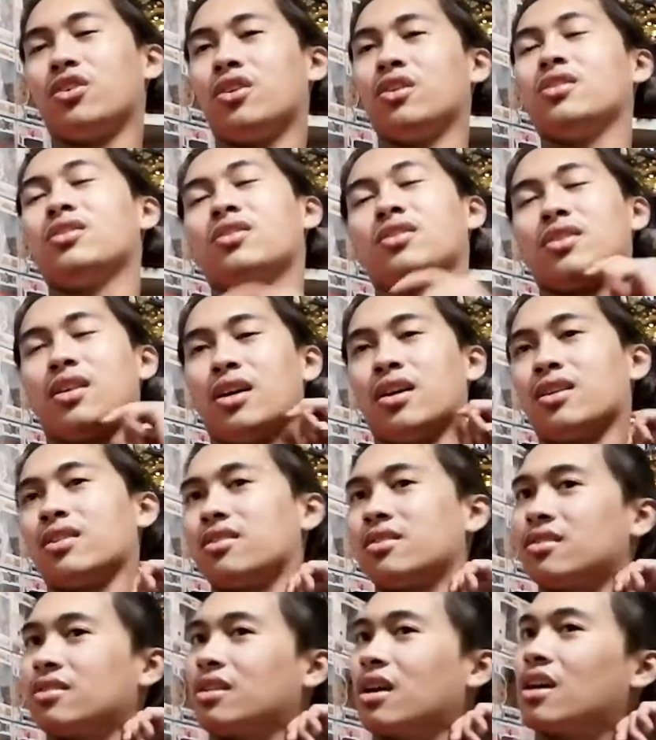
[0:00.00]
It's like
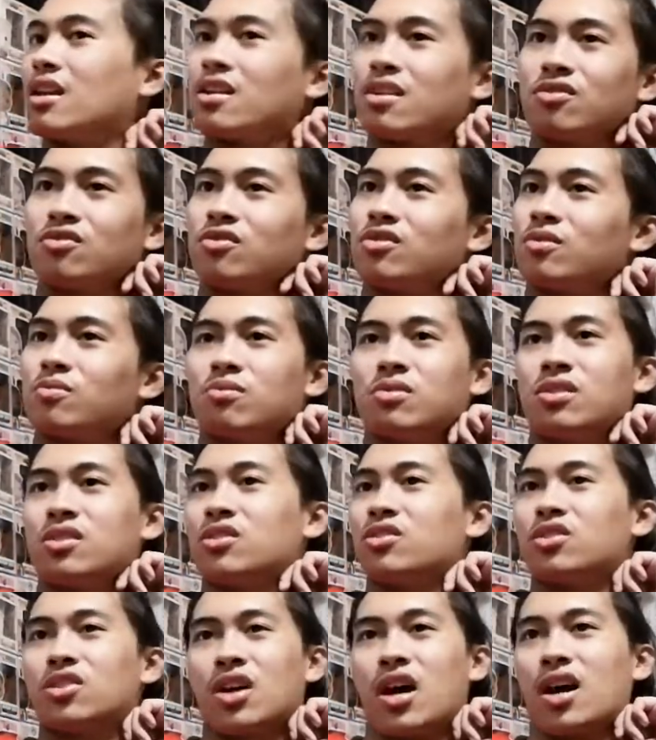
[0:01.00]
getting you some
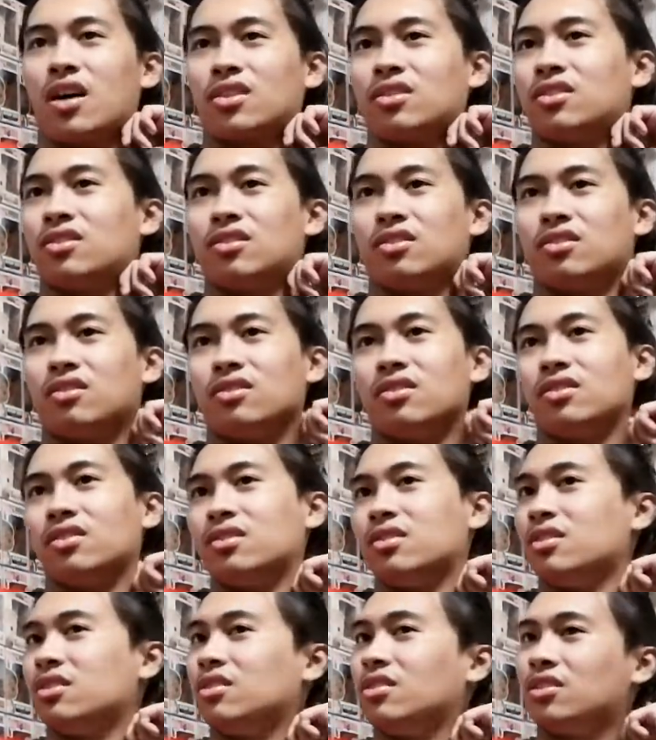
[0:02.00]
distractions
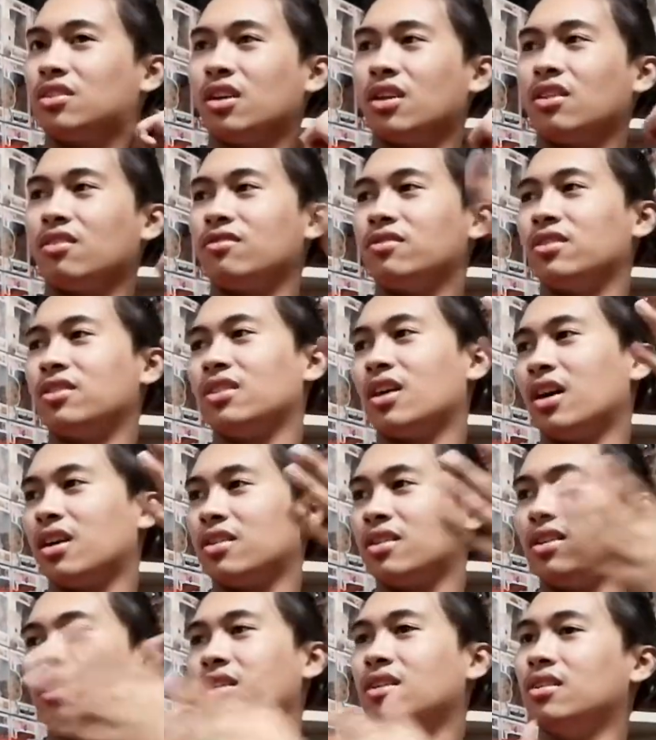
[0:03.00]
instead of
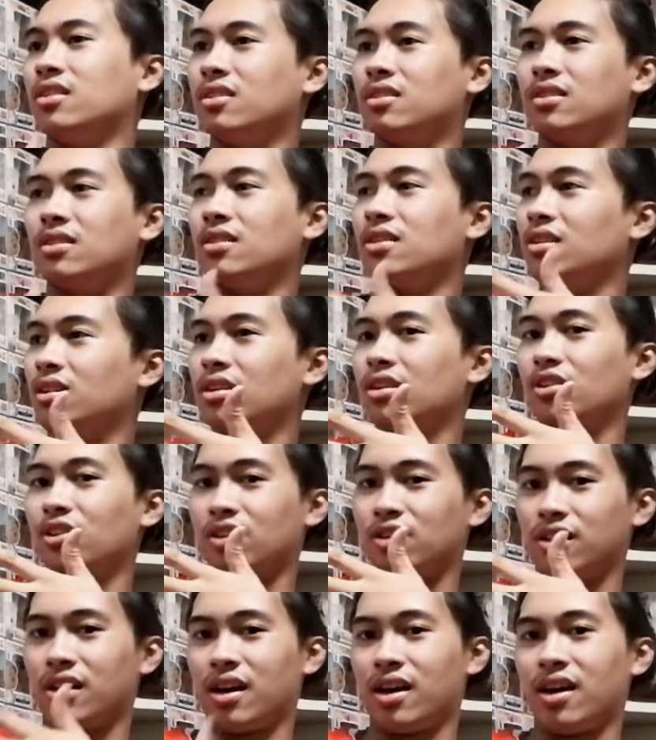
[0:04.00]
studying and
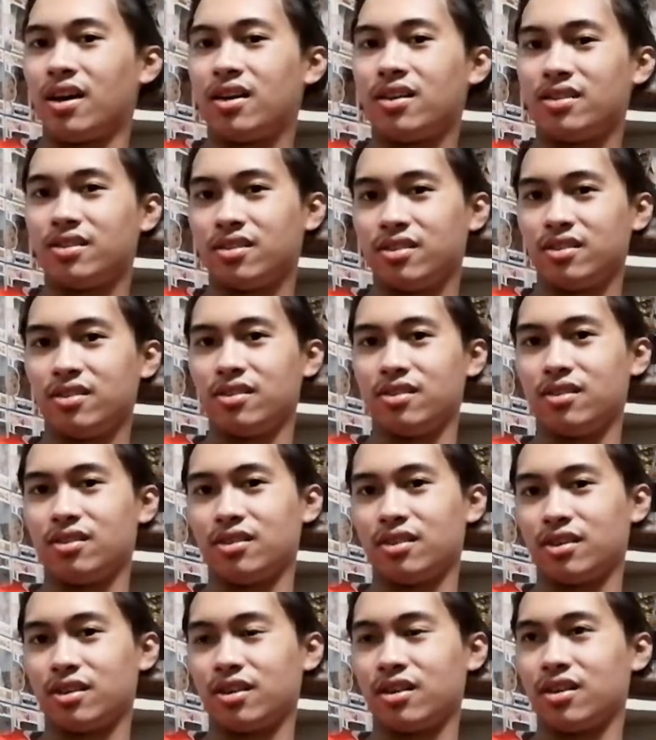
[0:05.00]
all that.
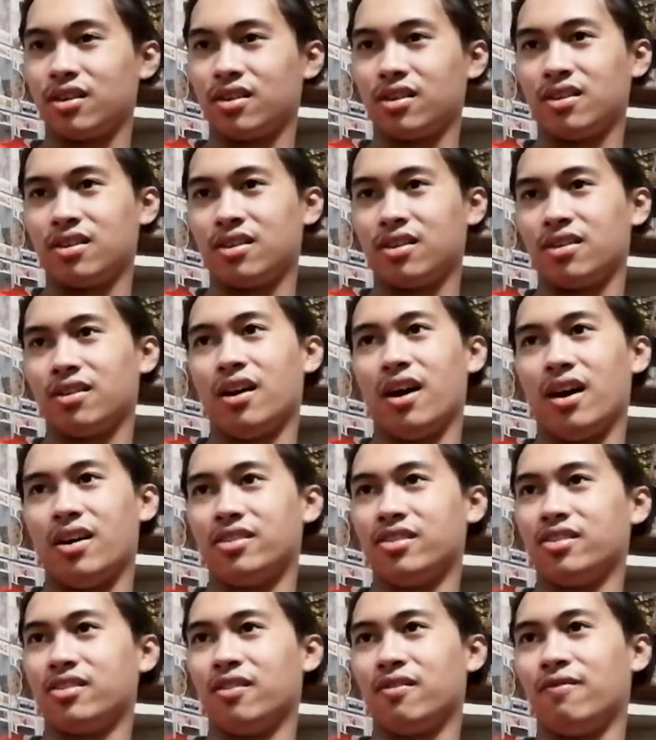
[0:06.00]
You're gonna
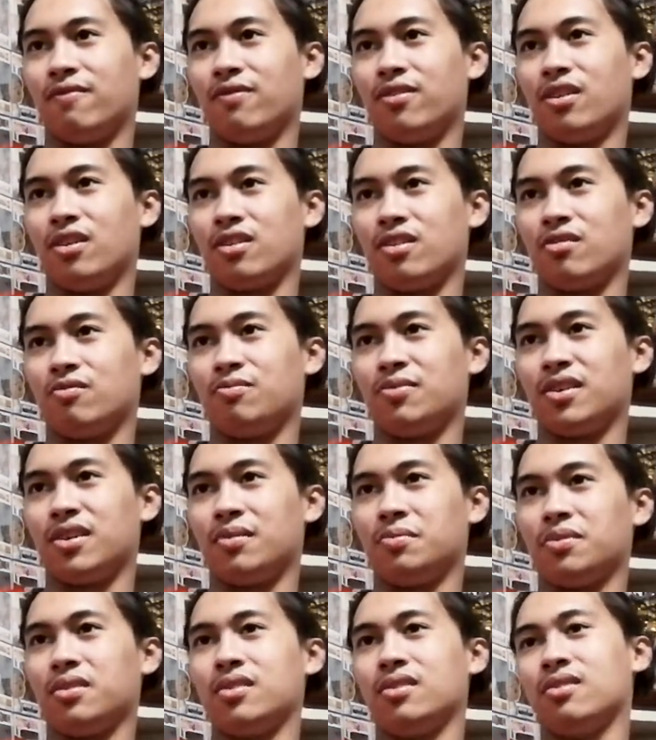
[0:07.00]
hunt some Funko
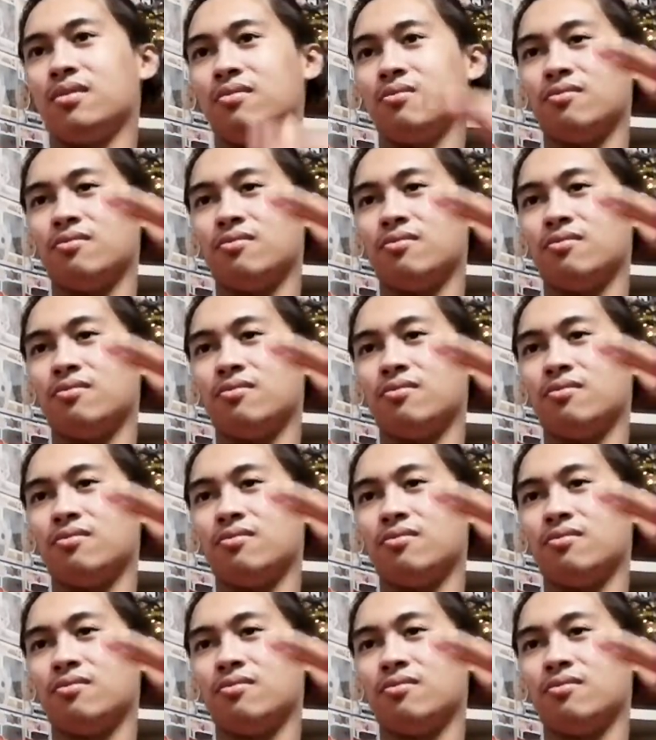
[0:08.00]
Pops.